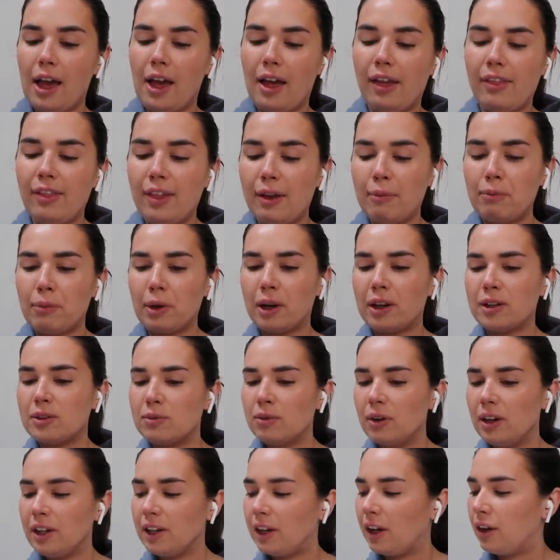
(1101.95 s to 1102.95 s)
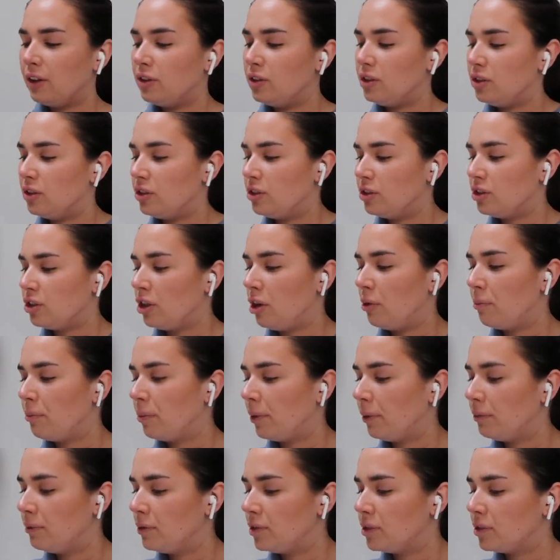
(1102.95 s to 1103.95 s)
And then because we're only going to the
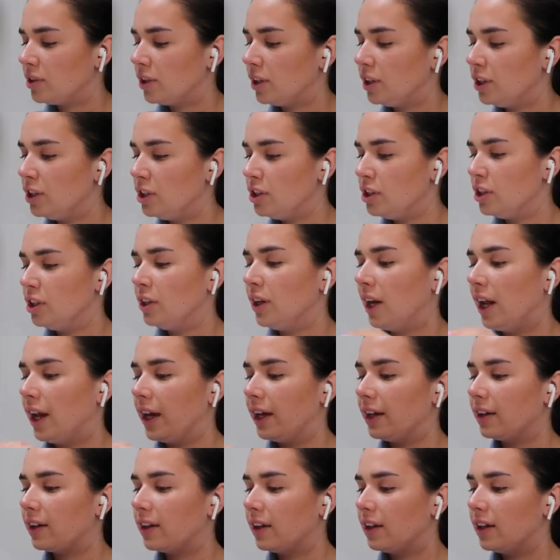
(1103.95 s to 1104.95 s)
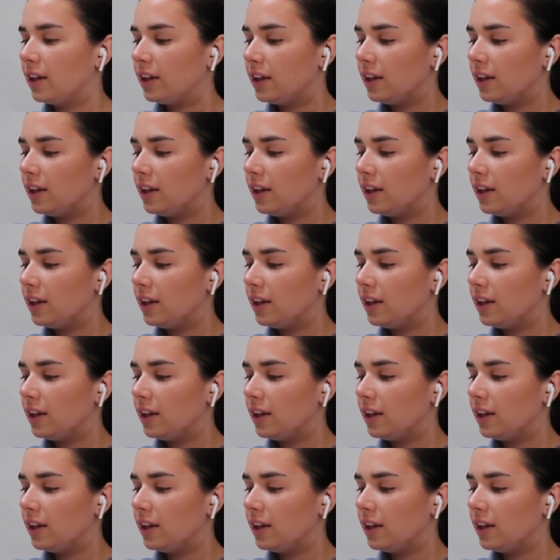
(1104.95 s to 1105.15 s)
shop, I'm just gonna do like